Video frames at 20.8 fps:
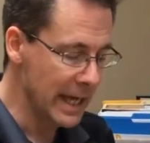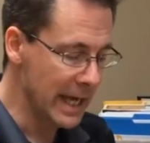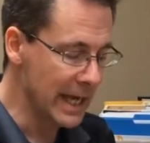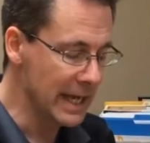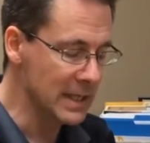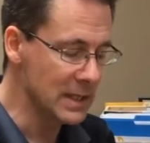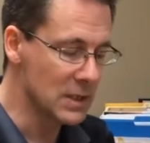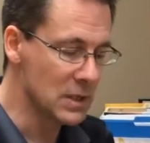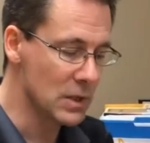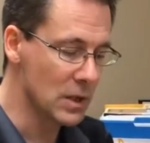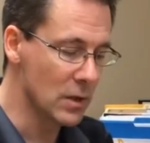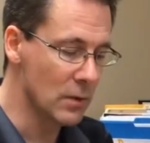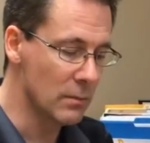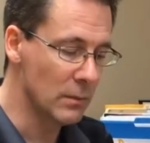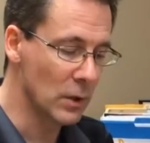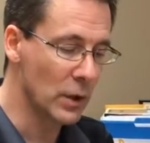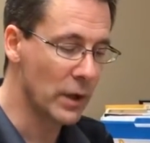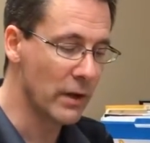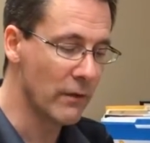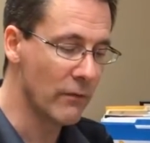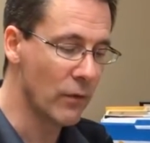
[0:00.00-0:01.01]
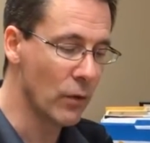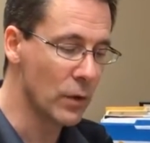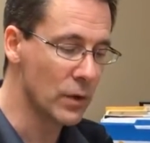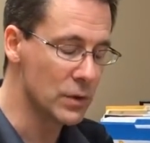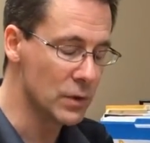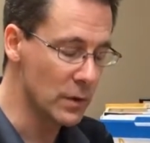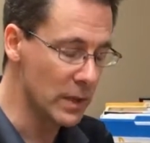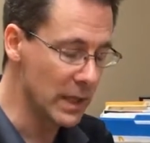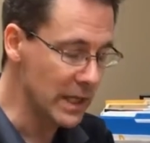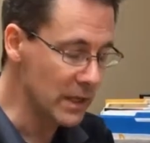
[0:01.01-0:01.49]
And so I'm looking
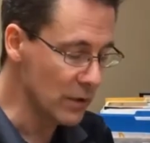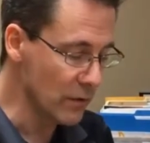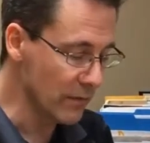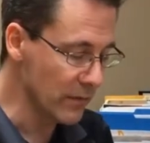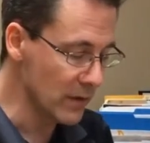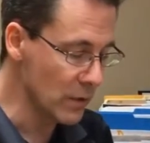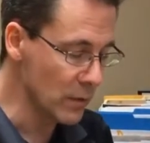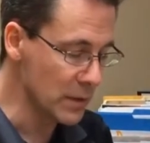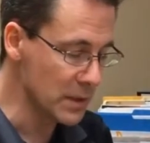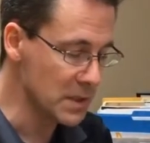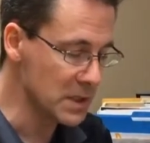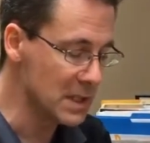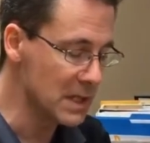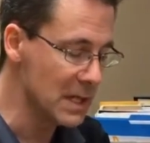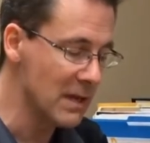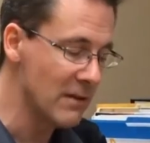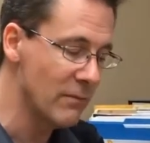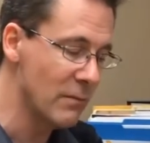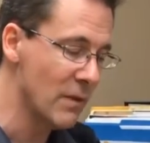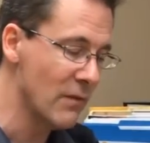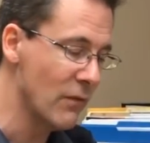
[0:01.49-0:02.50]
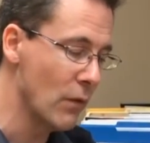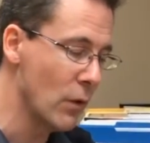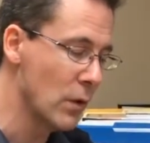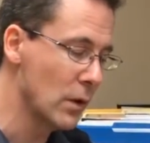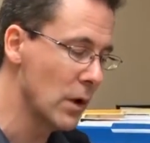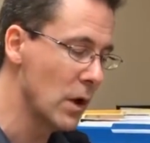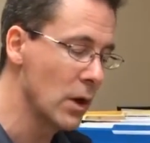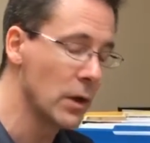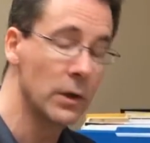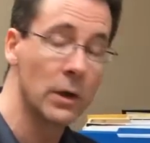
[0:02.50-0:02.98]
forward to an interview with Steve before
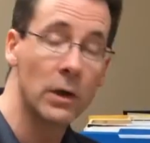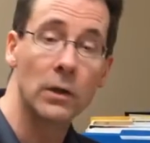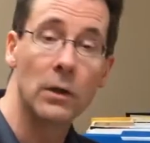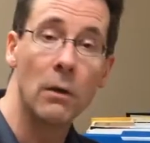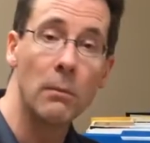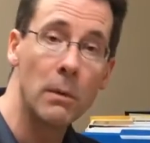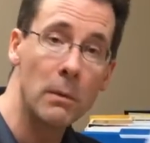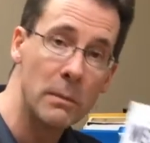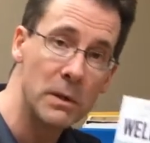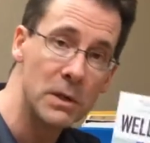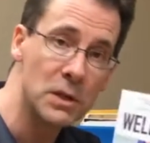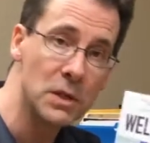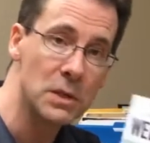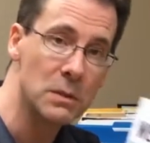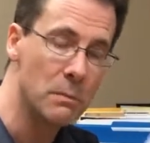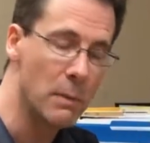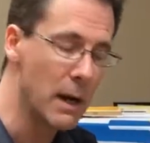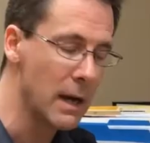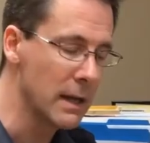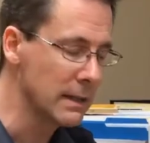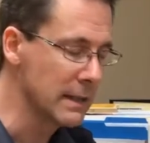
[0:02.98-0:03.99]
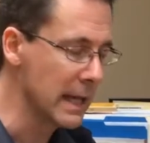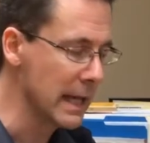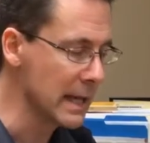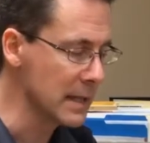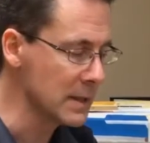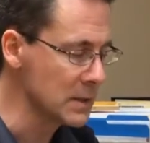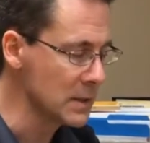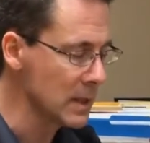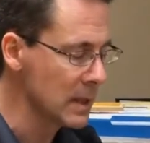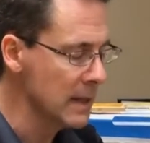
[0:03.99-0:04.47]
long on the Global Missions
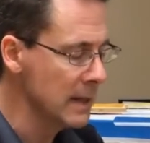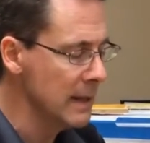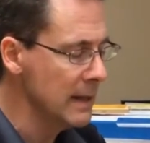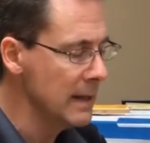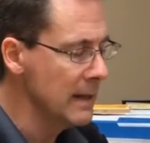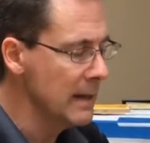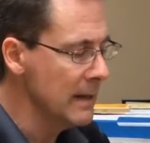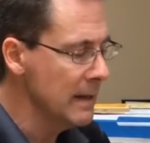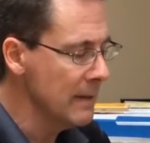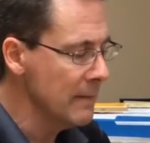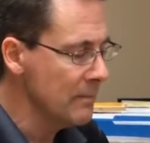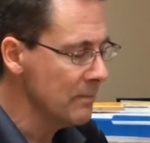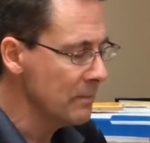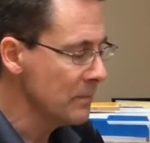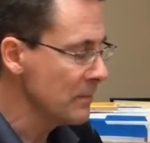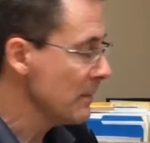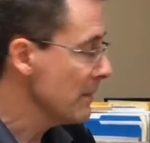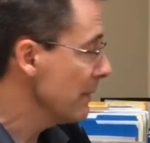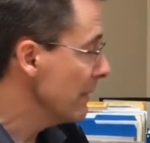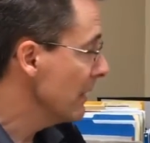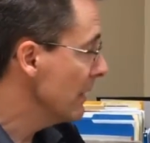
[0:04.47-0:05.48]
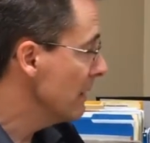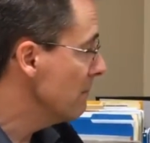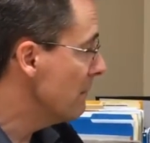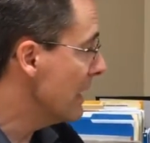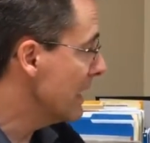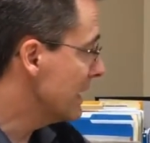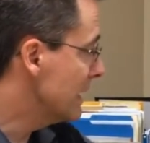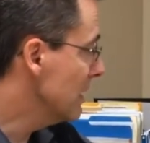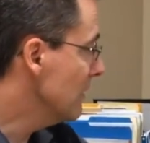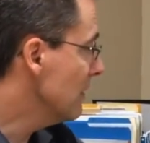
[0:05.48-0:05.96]
podcast.
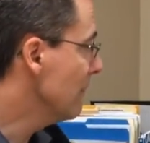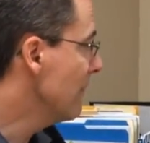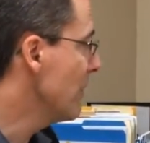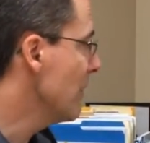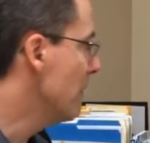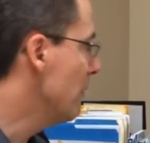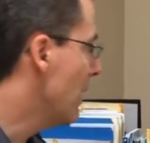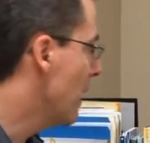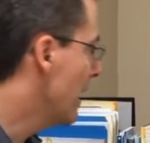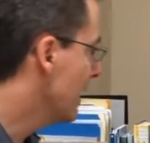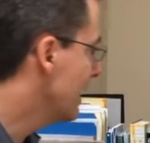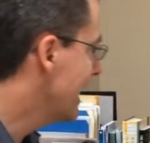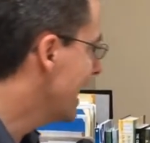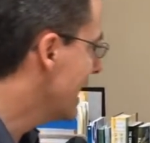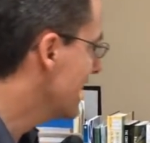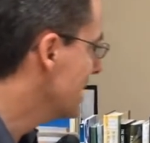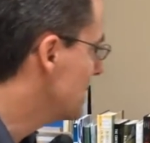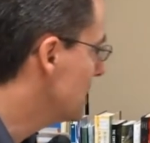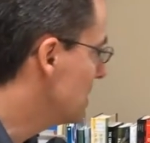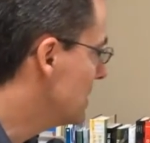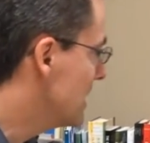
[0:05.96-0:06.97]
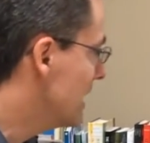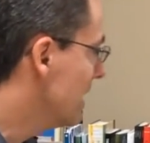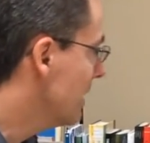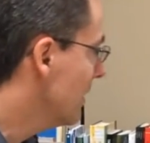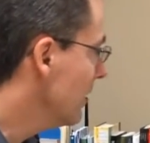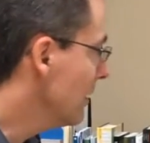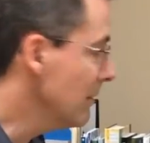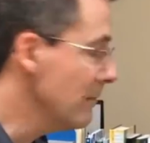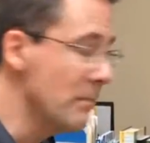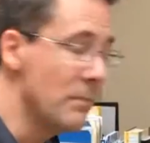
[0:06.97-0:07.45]
My gear for the podcast is
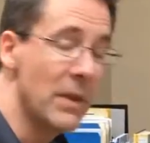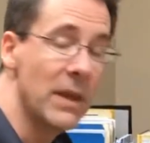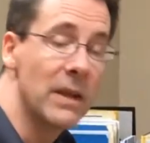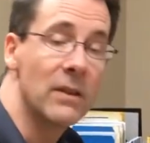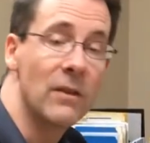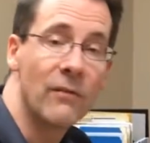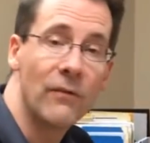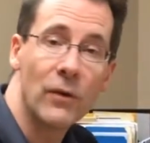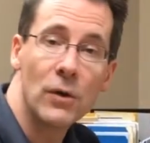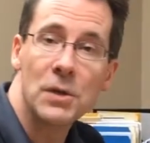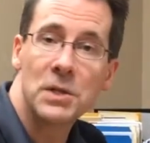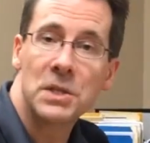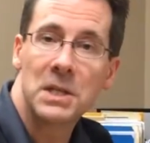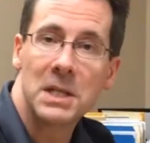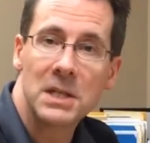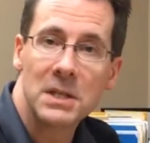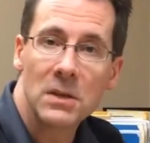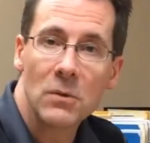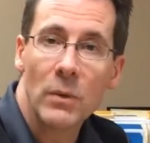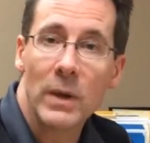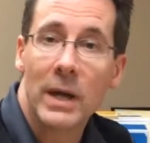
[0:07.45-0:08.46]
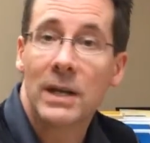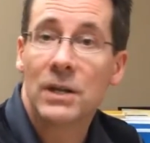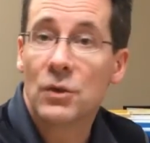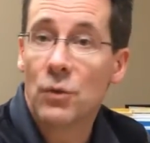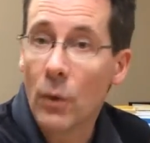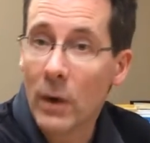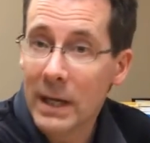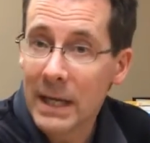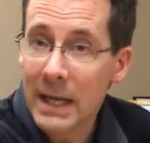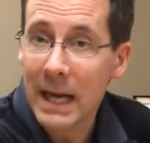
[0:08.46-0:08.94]
here. In the first season, we had
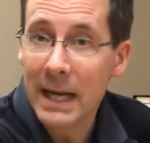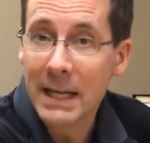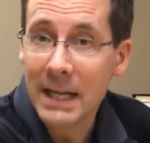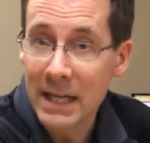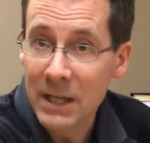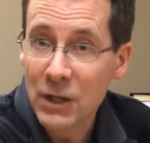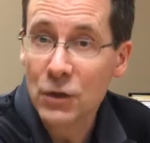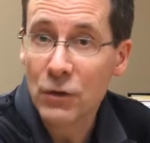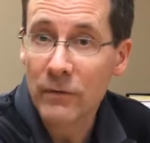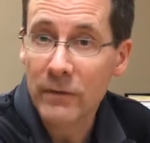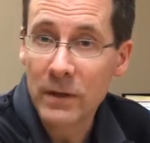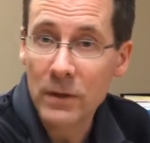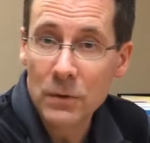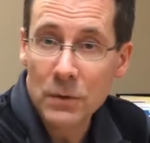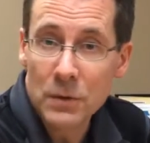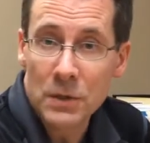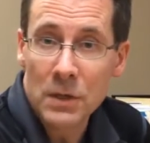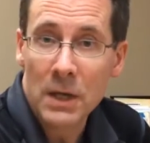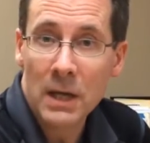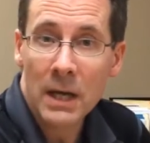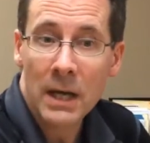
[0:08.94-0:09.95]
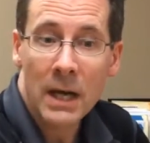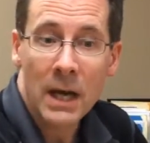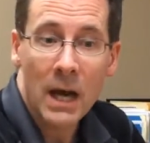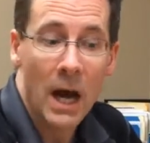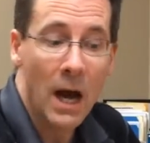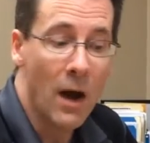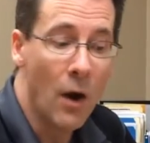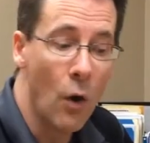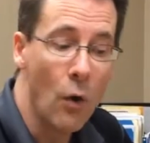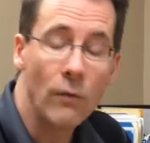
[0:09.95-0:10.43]
28 interviews,
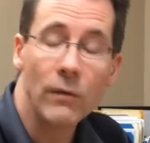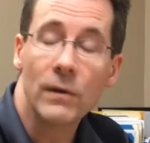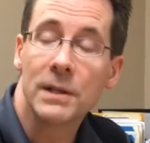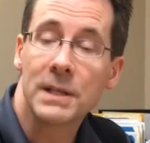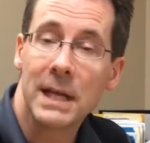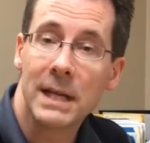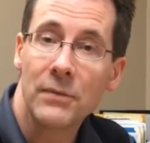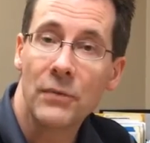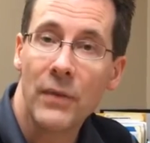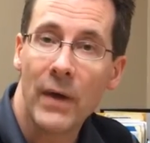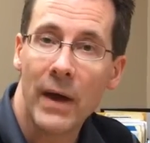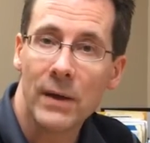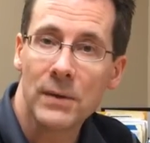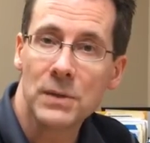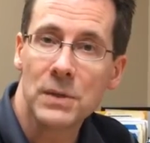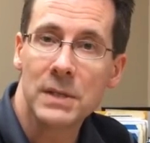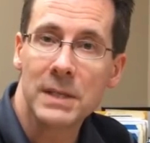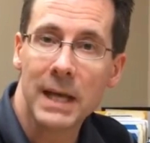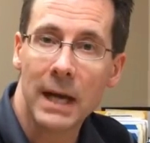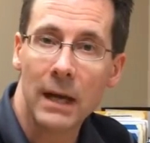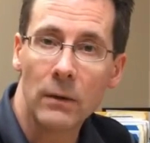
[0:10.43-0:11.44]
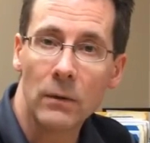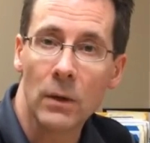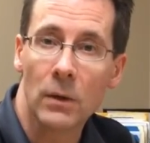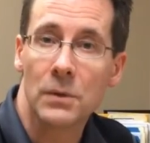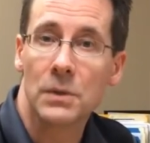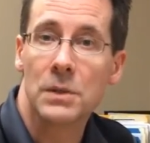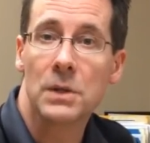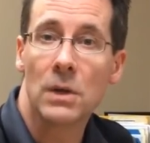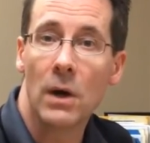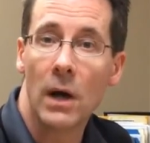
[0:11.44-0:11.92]
over 10,000
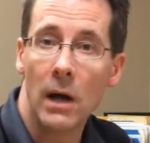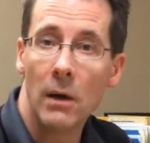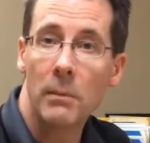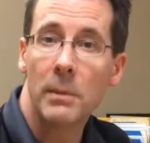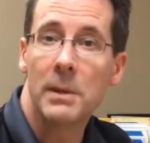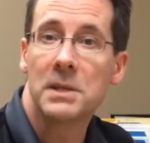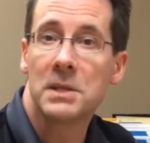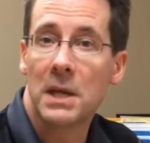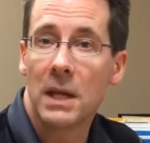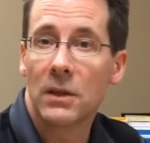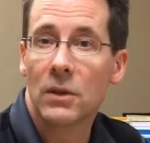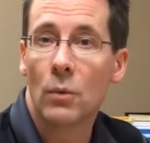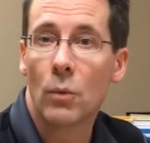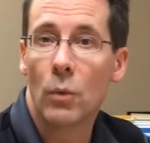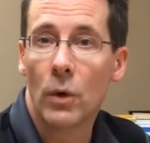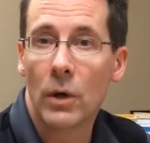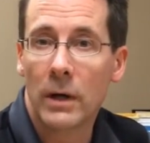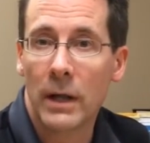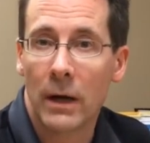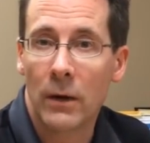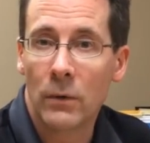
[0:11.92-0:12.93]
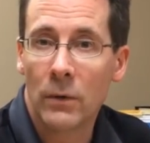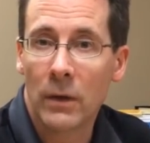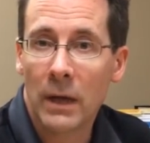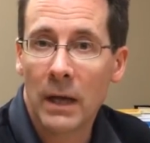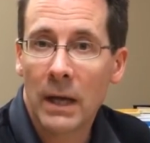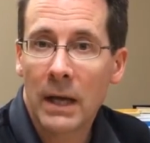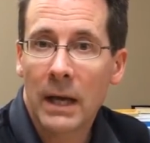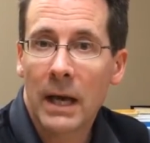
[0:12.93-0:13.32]
downloads. So help us get the word out.